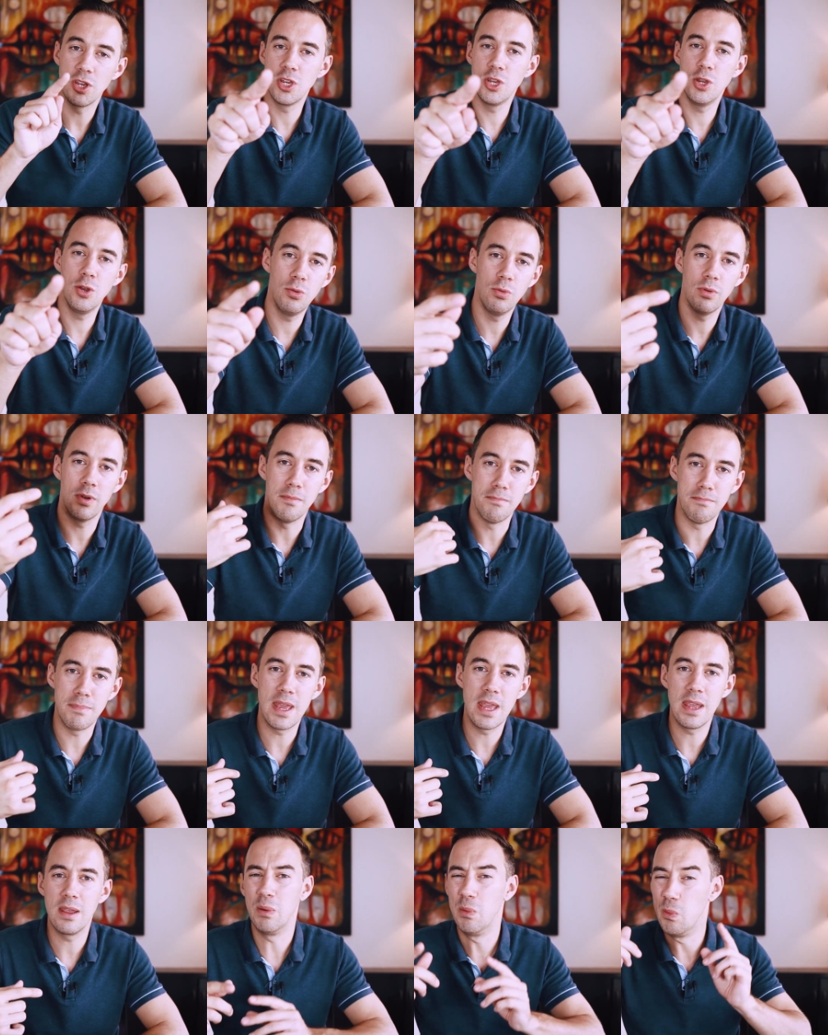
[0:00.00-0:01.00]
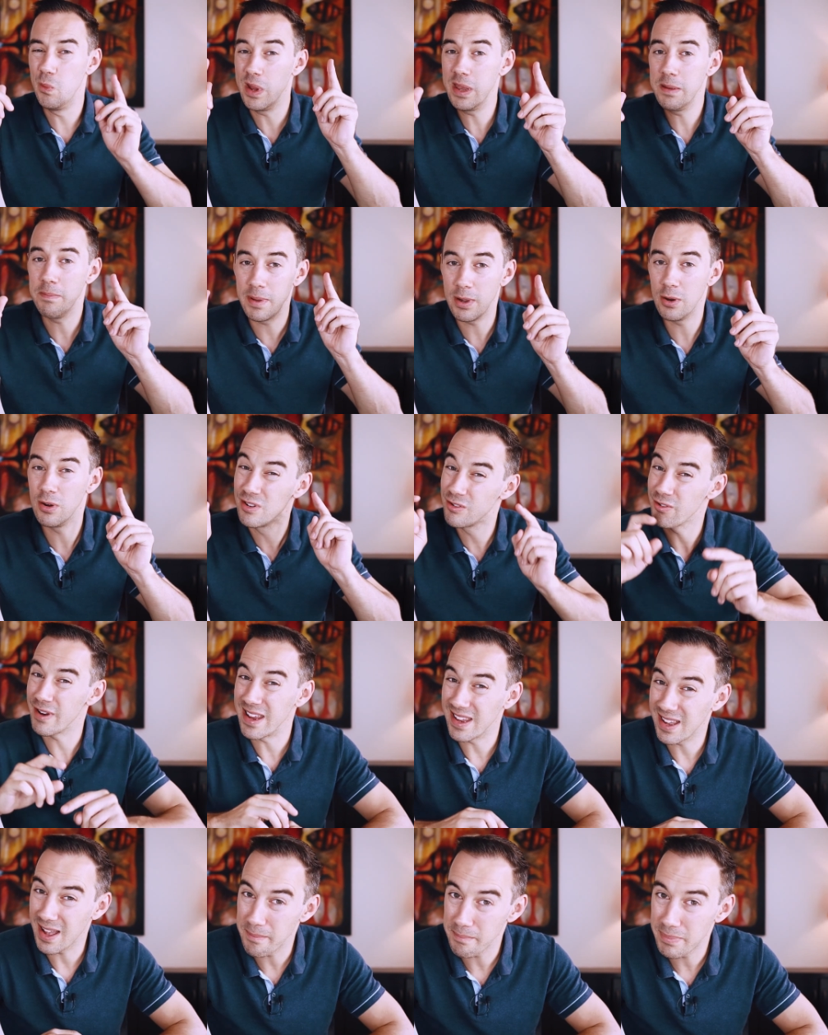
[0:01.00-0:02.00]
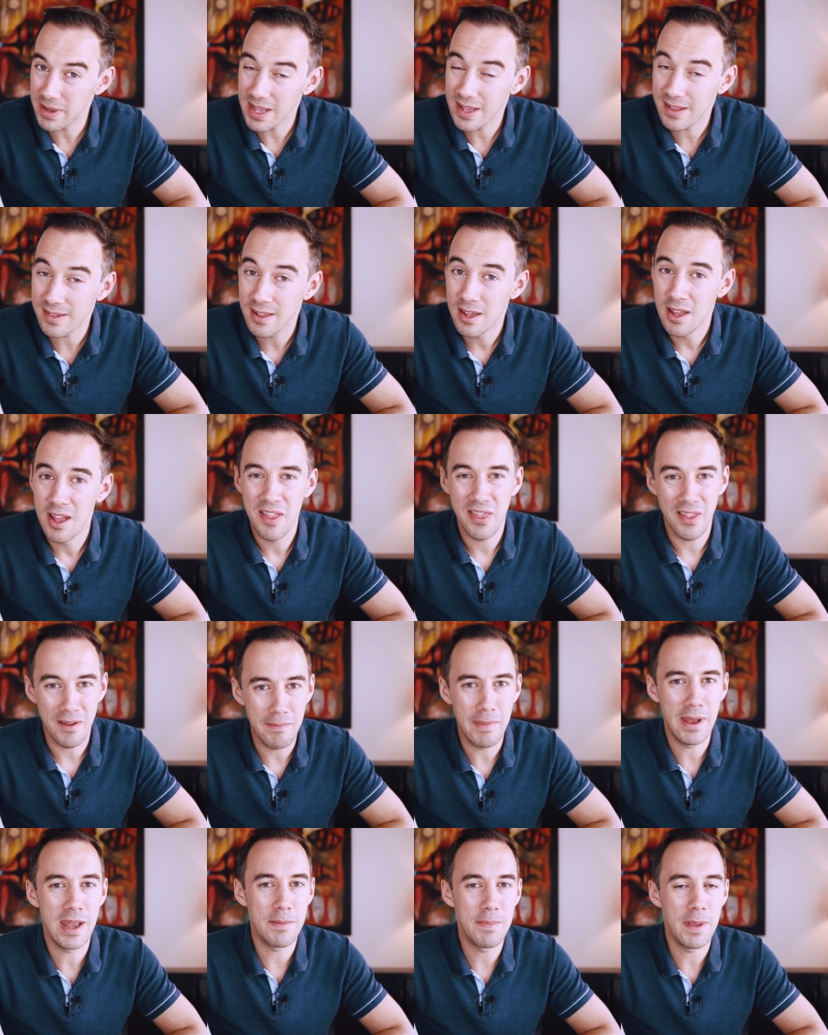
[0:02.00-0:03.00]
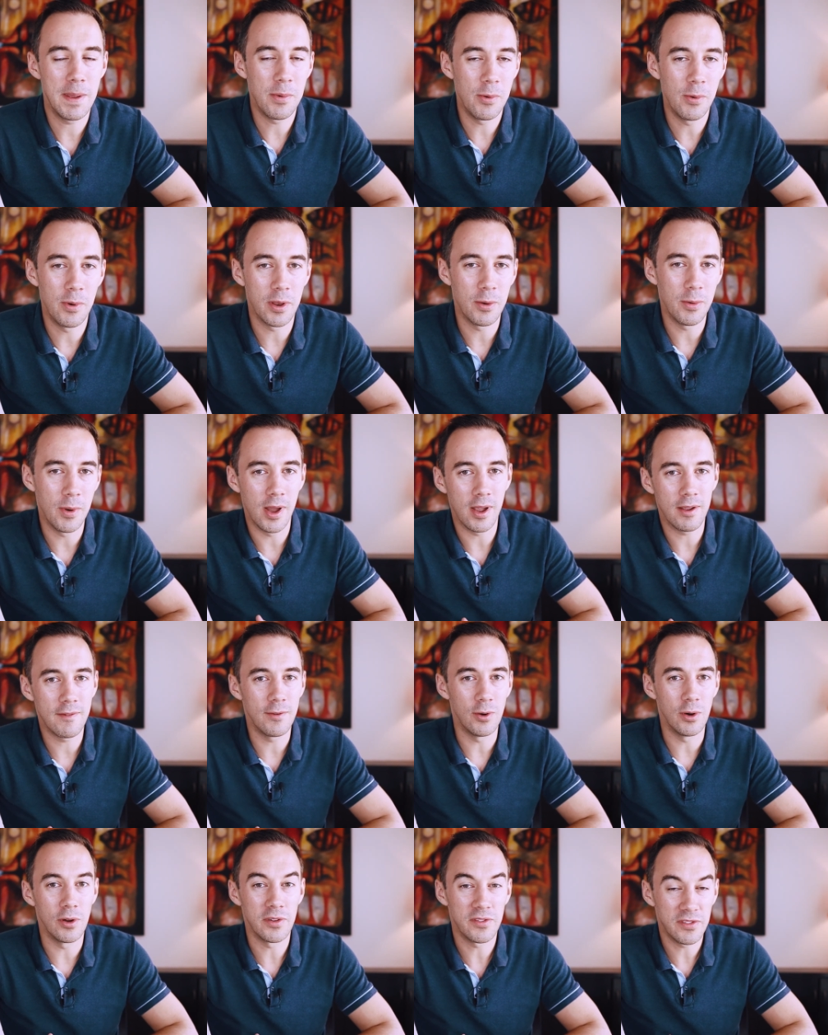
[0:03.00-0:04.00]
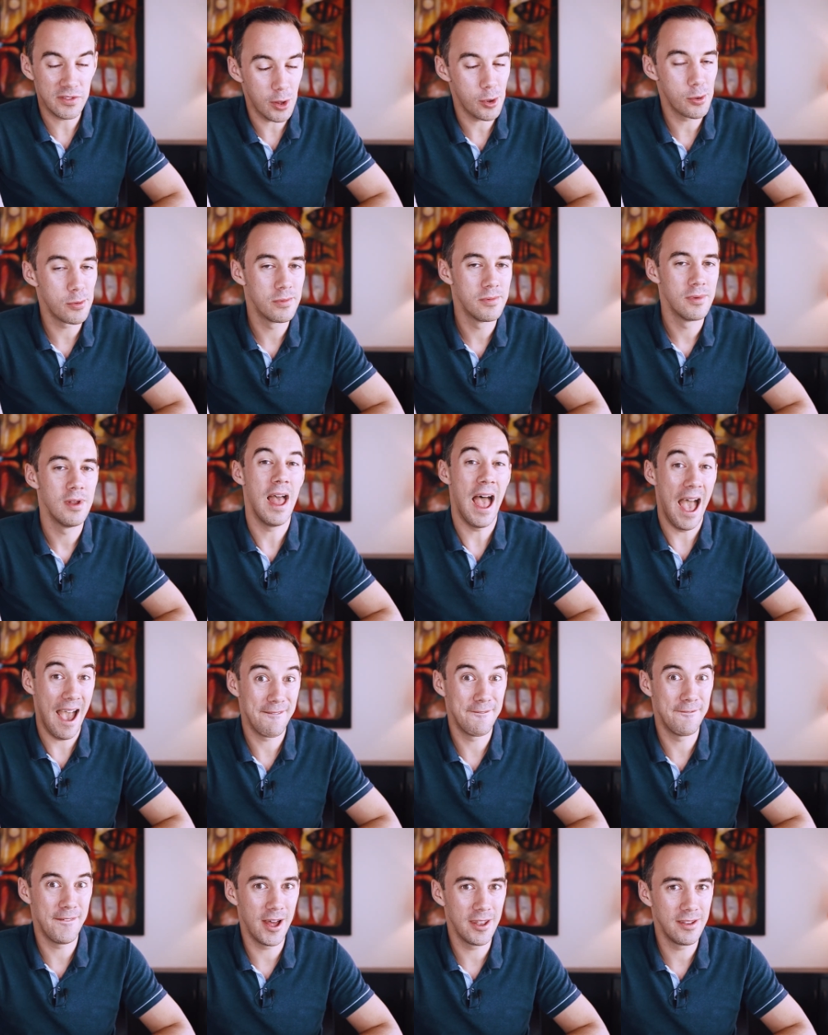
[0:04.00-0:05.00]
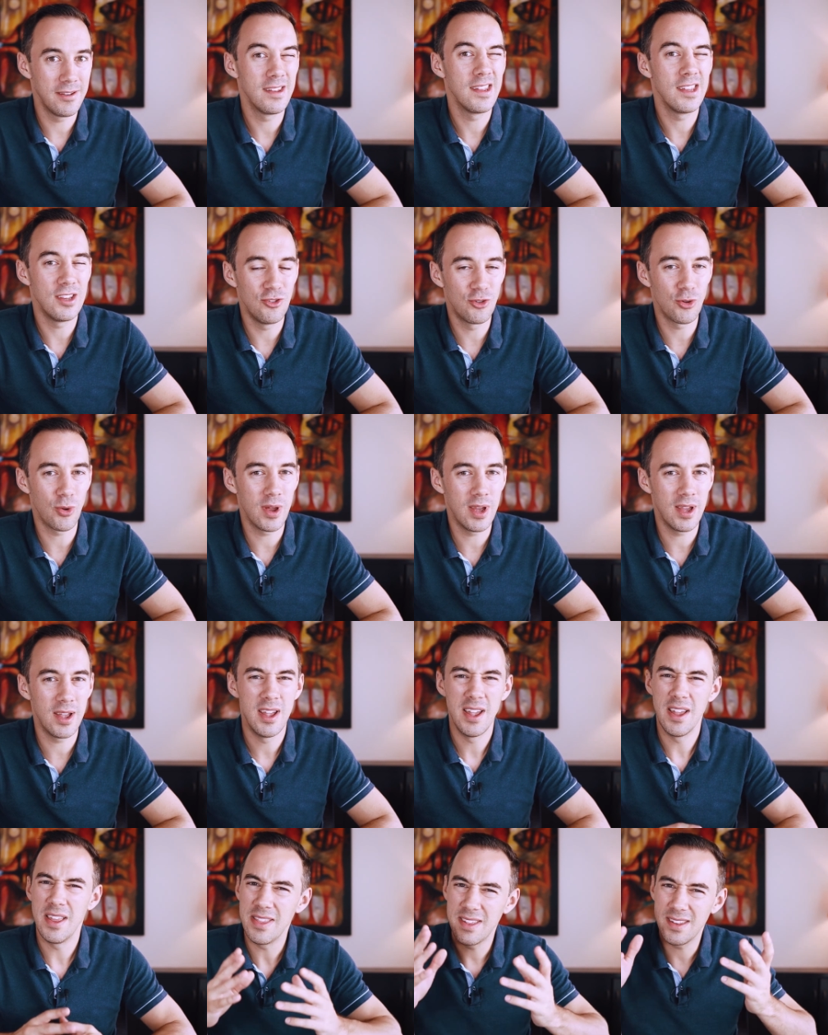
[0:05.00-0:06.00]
You and me, we build great companies that many people want to work for. So have fun, enjoy it.